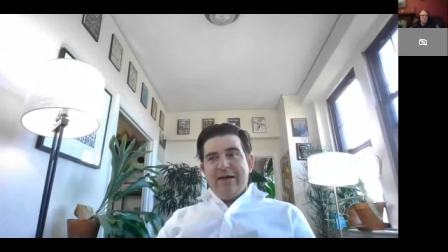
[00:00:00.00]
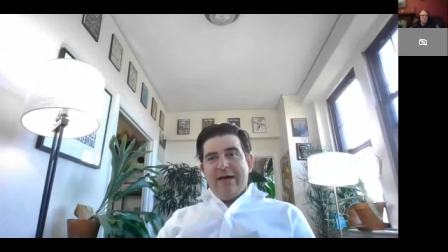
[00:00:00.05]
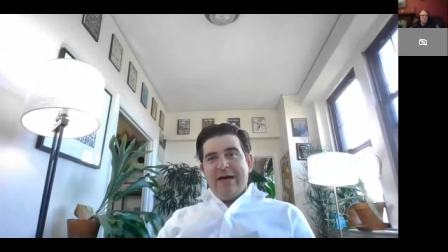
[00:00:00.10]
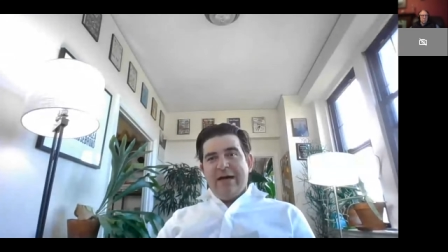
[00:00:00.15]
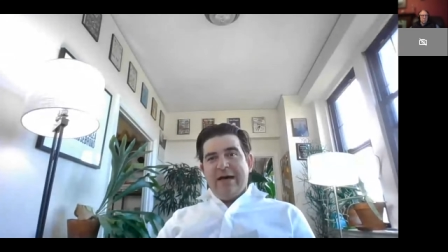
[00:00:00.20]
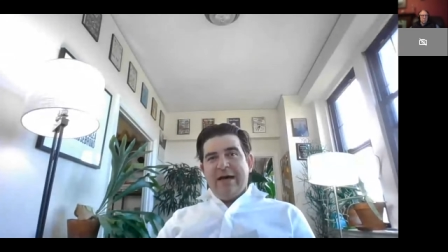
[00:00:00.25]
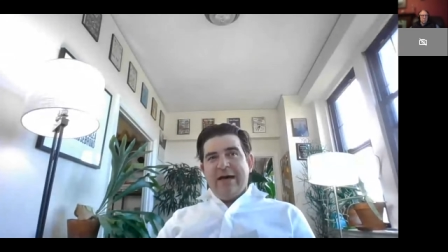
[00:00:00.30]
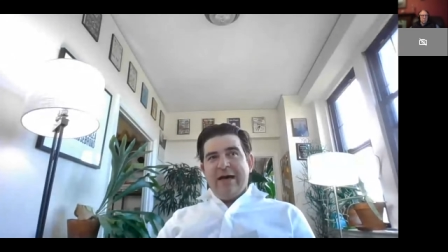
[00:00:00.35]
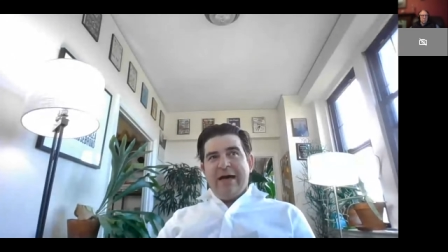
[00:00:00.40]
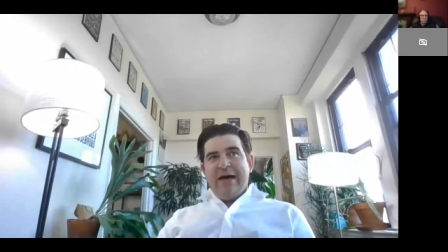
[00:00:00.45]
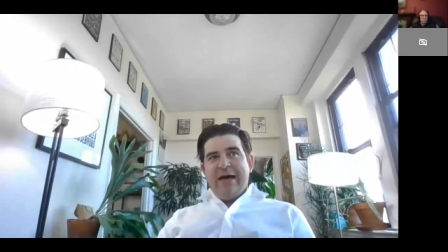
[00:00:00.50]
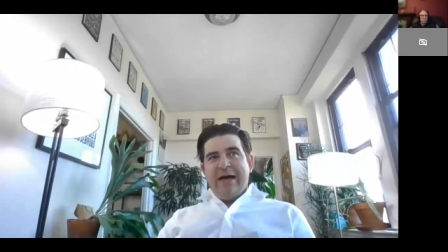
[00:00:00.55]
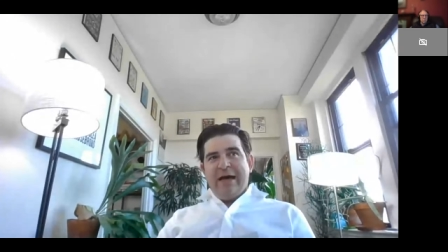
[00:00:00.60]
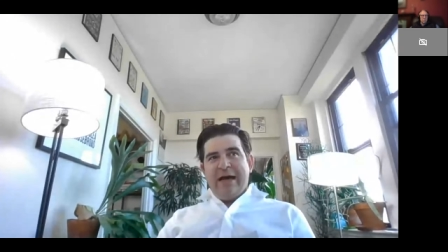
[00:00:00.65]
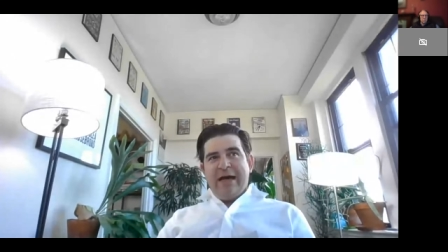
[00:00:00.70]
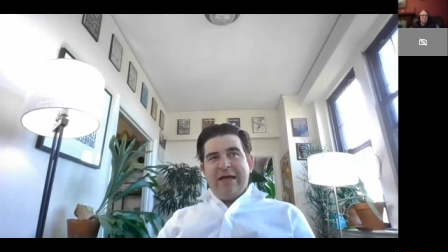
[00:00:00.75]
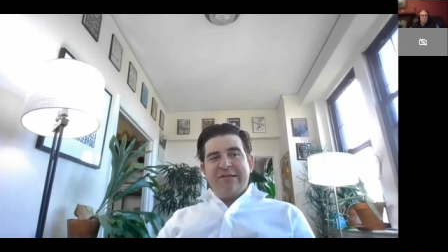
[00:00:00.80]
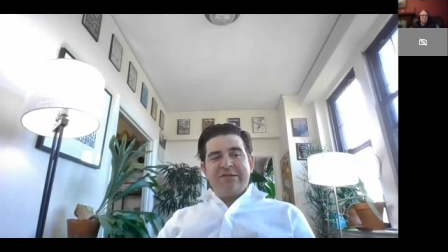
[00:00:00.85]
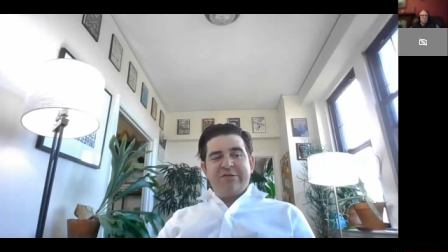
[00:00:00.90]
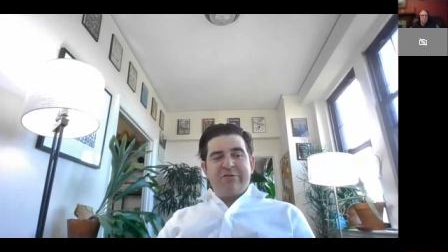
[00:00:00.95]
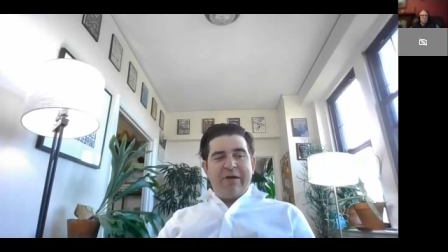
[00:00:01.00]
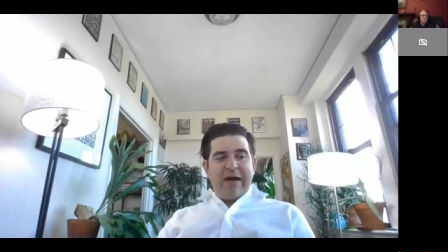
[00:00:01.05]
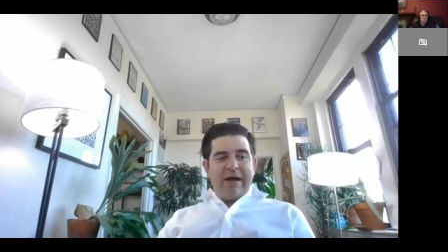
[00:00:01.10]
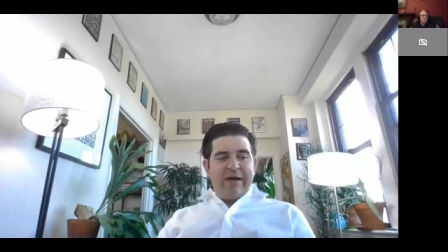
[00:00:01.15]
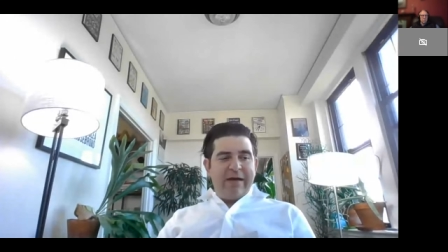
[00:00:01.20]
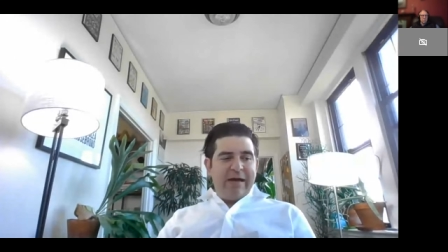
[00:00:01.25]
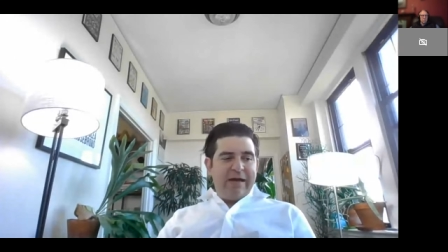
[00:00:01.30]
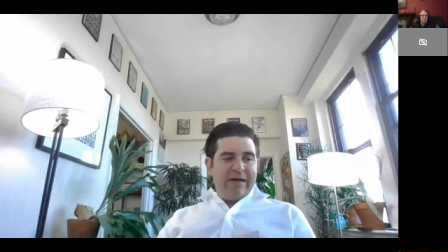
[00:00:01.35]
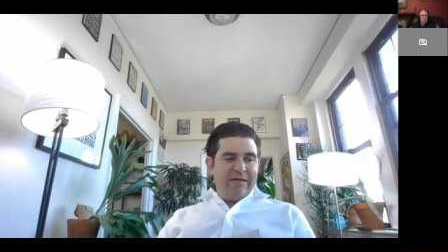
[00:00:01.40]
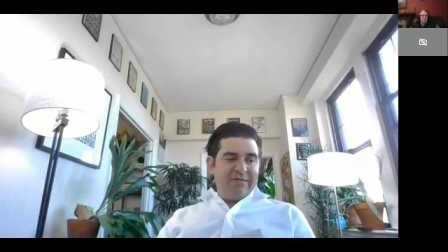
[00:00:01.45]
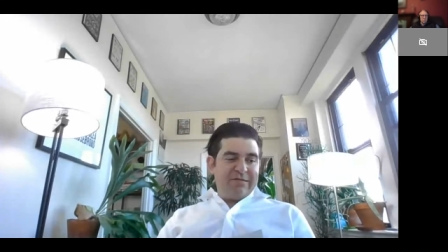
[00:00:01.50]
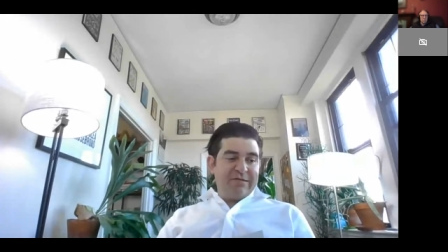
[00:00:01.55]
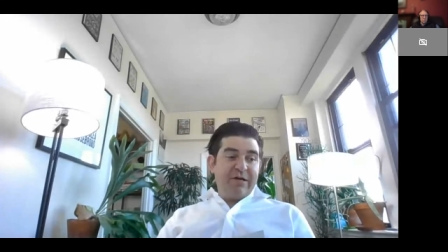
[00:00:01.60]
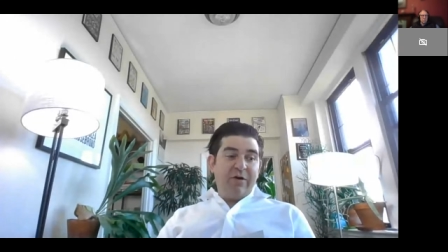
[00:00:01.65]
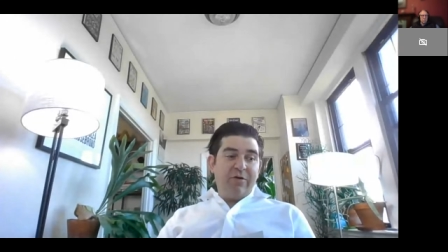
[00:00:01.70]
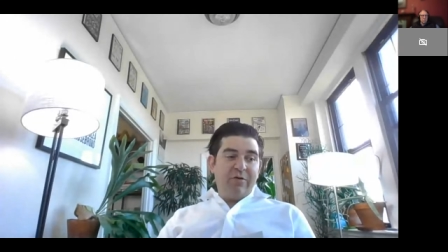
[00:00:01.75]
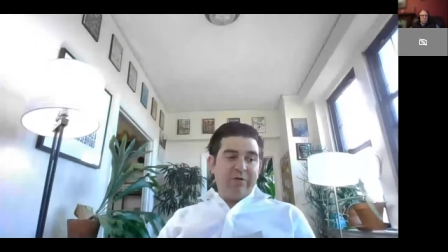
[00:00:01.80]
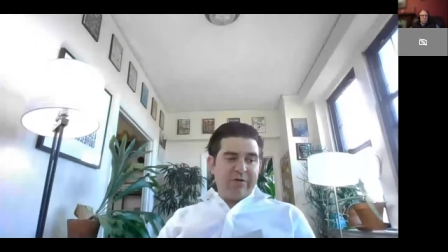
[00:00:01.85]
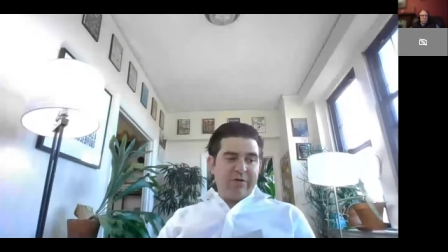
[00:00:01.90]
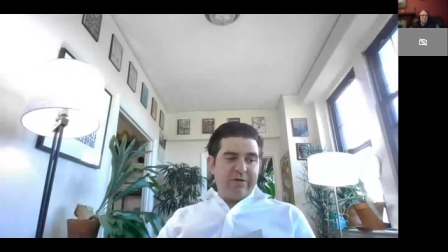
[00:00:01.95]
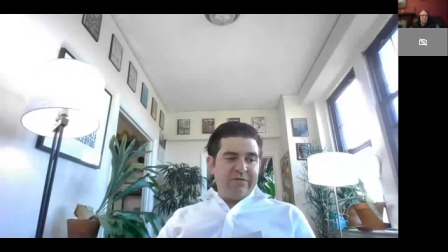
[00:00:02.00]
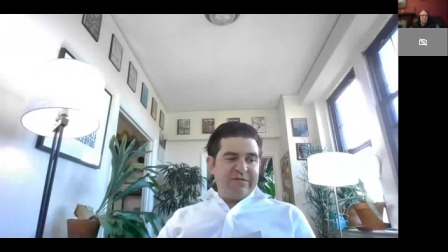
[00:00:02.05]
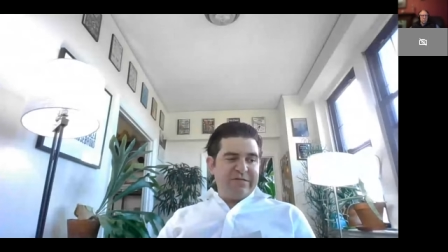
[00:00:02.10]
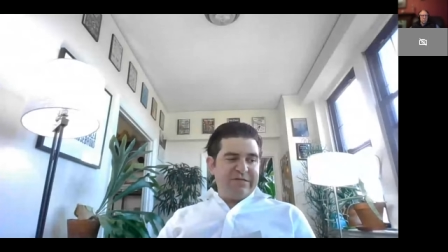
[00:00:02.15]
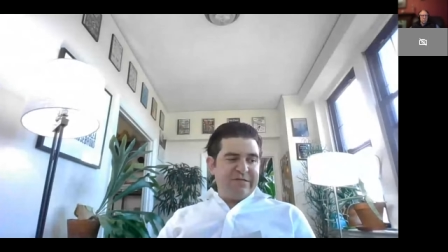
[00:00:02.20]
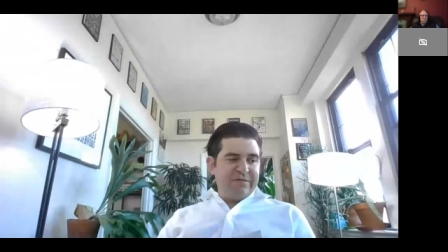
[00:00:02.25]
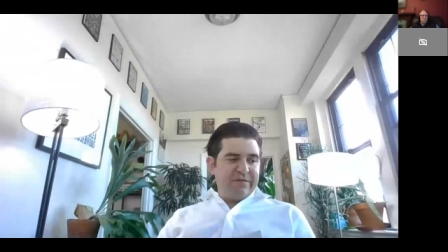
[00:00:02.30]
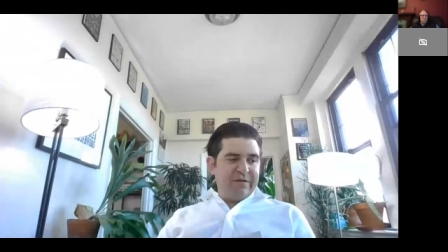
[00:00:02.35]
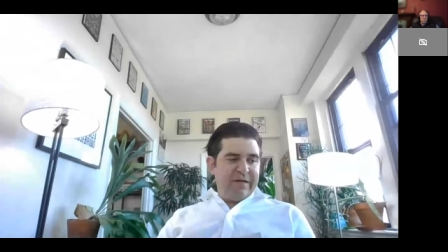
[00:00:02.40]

uh, as cra- as coders,